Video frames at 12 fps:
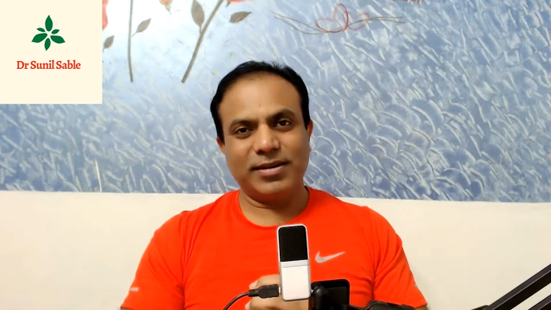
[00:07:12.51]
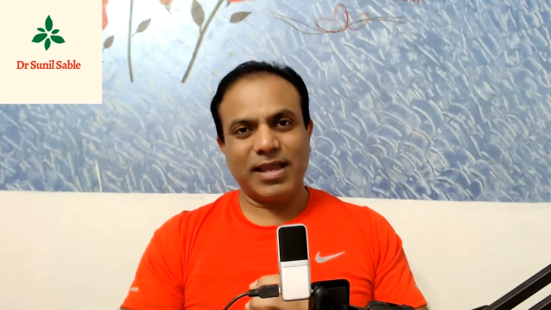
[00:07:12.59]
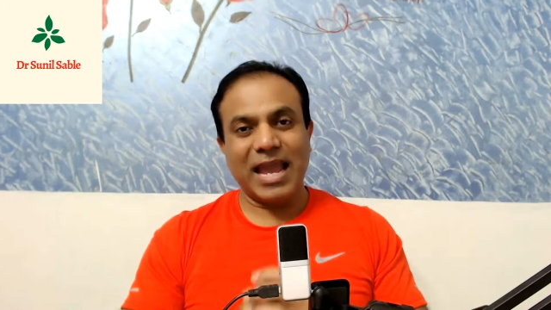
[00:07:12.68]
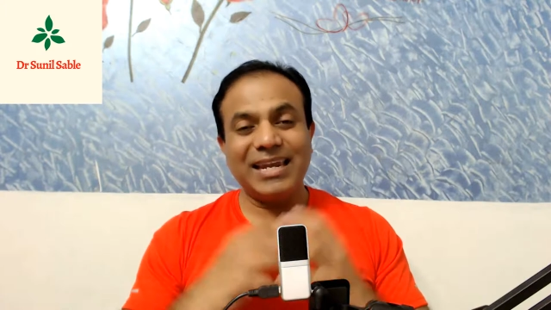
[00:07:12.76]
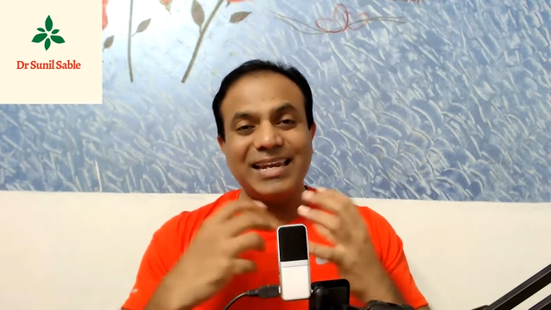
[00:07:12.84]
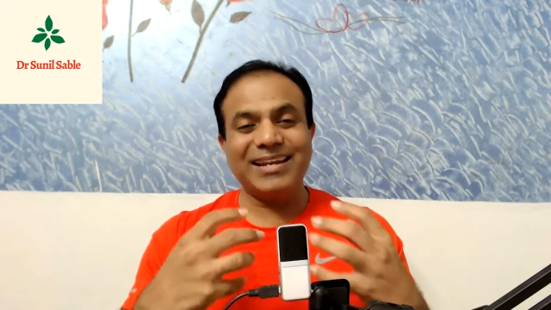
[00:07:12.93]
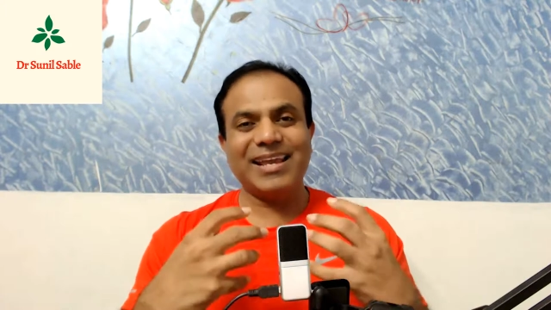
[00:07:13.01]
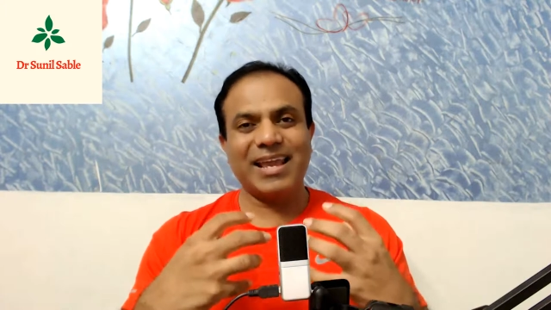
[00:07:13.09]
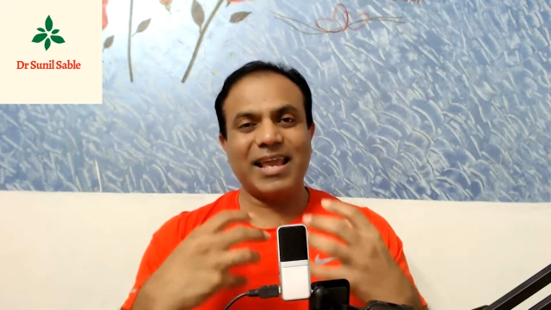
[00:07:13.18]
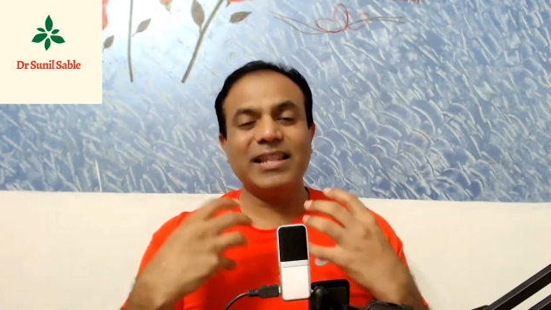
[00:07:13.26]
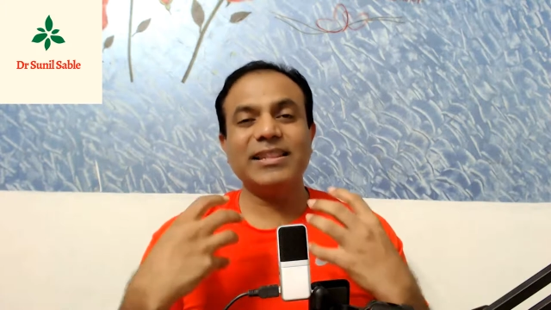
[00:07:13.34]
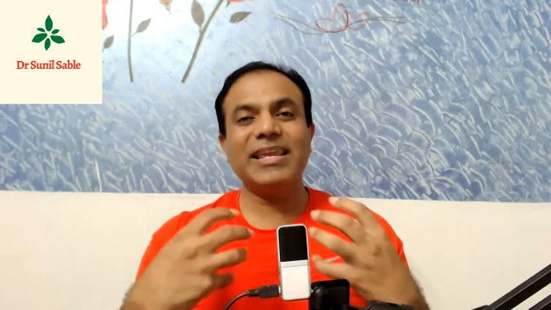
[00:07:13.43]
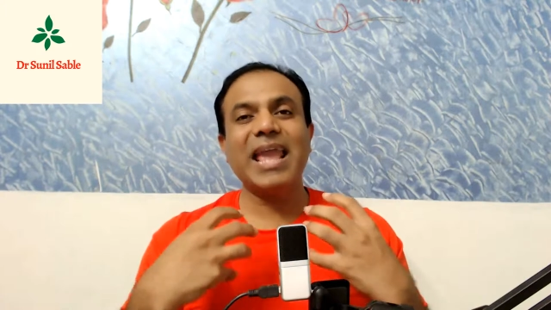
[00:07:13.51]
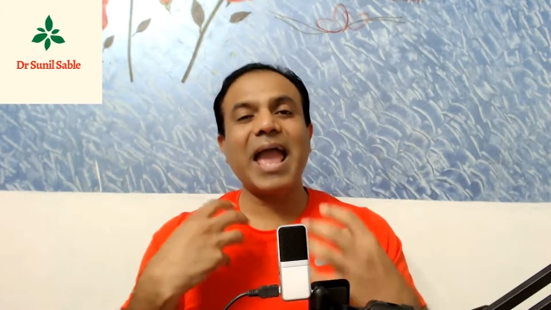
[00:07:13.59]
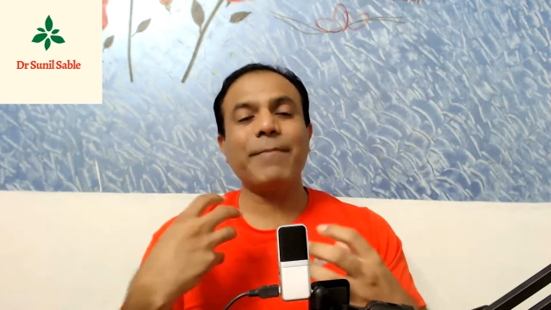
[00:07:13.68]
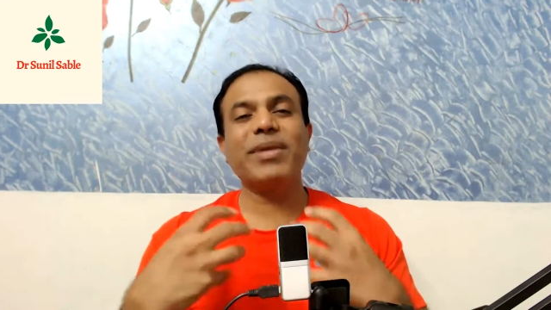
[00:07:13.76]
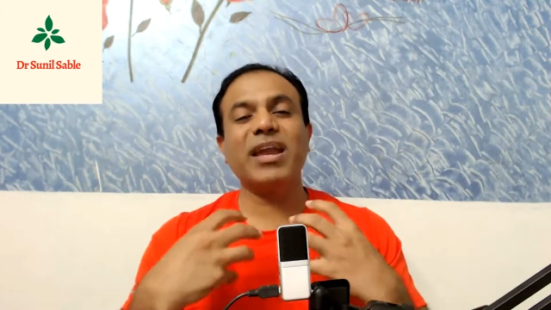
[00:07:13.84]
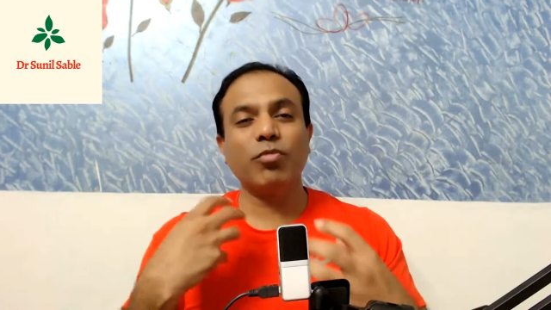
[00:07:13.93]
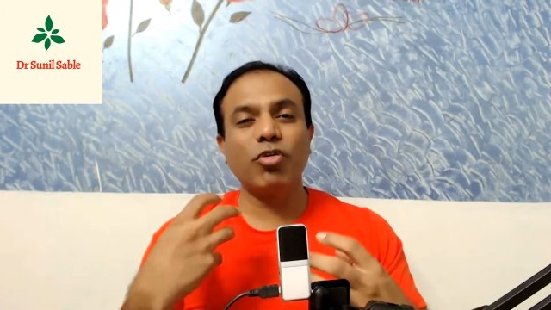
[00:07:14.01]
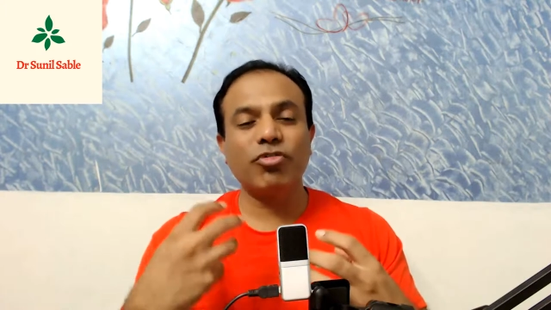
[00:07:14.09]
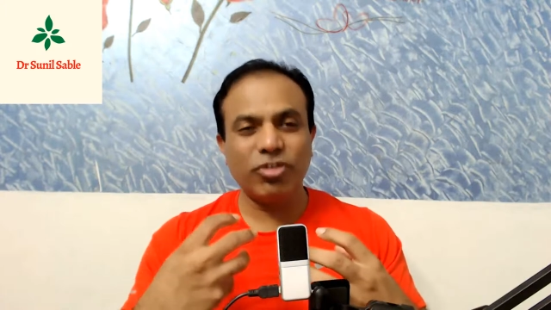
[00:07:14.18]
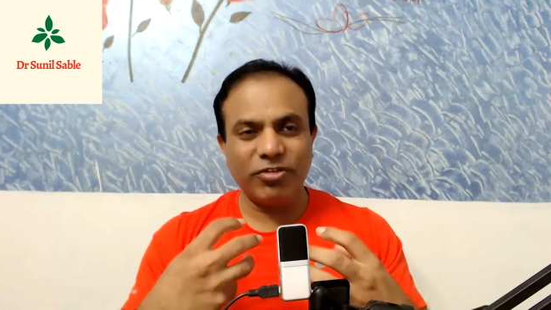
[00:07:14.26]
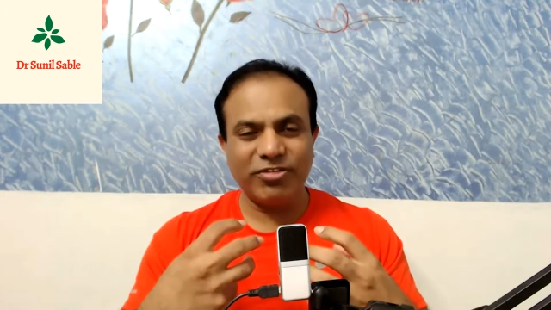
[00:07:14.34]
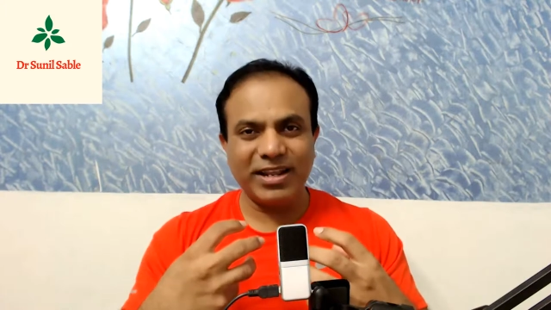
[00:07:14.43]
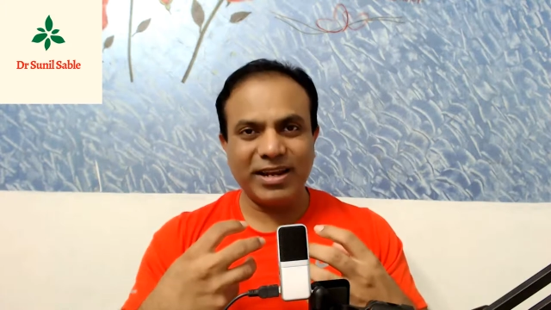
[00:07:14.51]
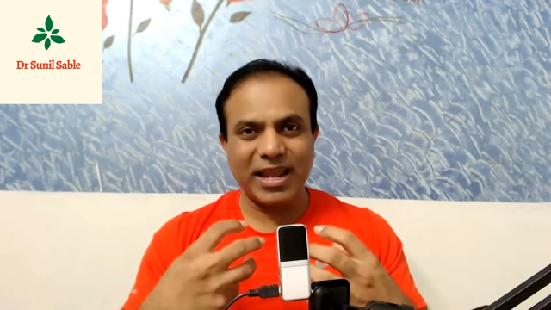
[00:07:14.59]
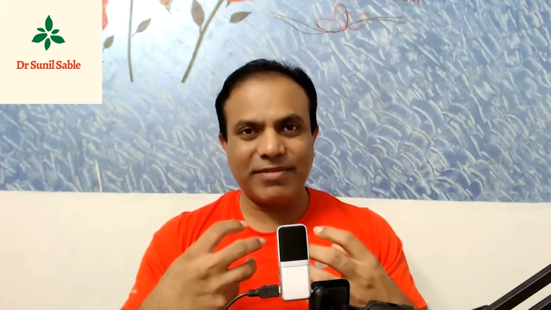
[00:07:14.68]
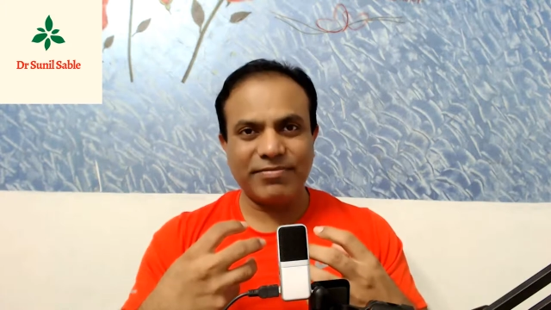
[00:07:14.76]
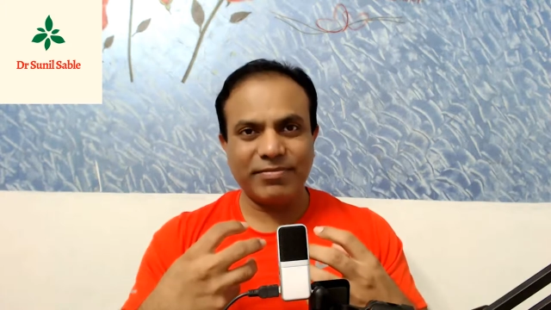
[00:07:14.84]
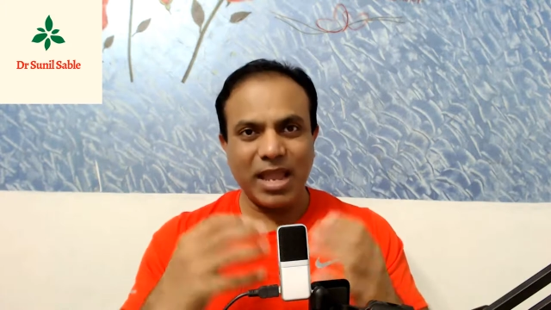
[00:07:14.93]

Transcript: and lead healthy, happy, and more fulfilling life,